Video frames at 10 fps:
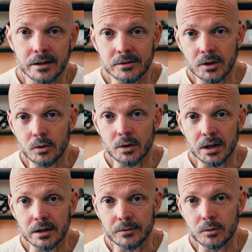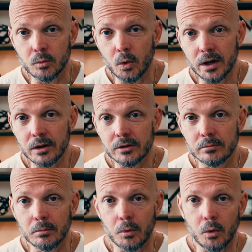So if you want to
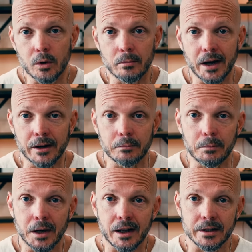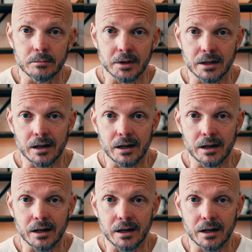learn more about embodiment,